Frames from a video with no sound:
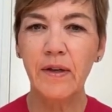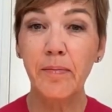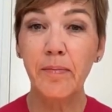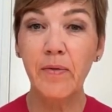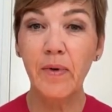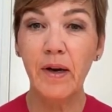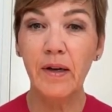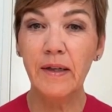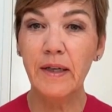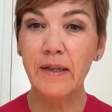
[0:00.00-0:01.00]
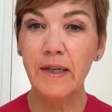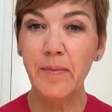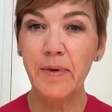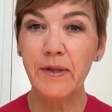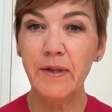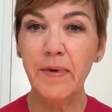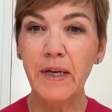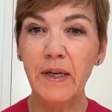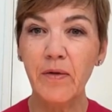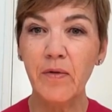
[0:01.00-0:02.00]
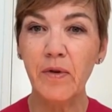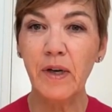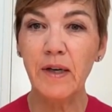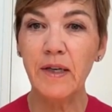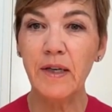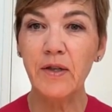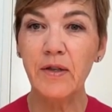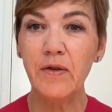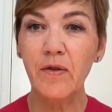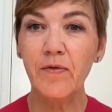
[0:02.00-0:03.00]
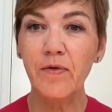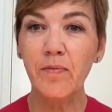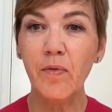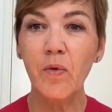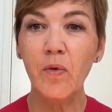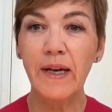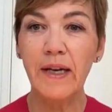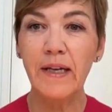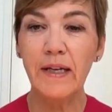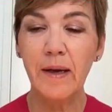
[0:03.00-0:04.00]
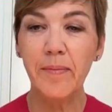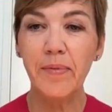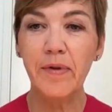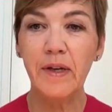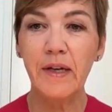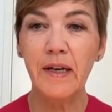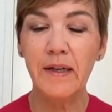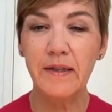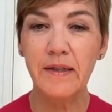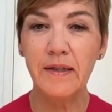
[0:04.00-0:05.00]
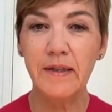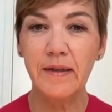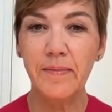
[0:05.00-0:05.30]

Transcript: Meanwhile, established media organizations offer more in-depth analysis.